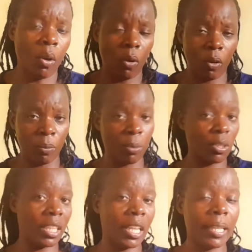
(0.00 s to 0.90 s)
of
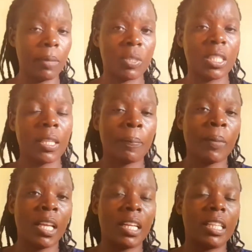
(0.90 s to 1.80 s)
both the limbs.
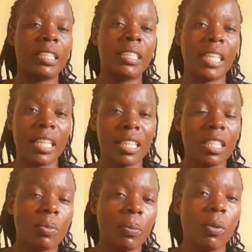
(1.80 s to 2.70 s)
Then
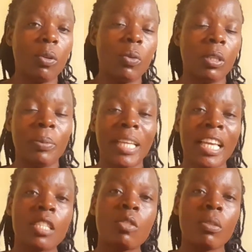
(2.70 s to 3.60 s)
these people will be
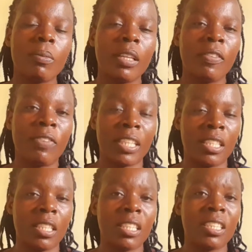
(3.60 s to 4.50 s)
extremely
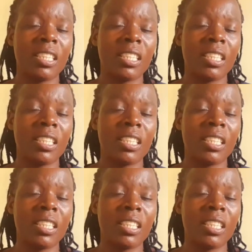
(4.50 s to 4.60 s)
fatigued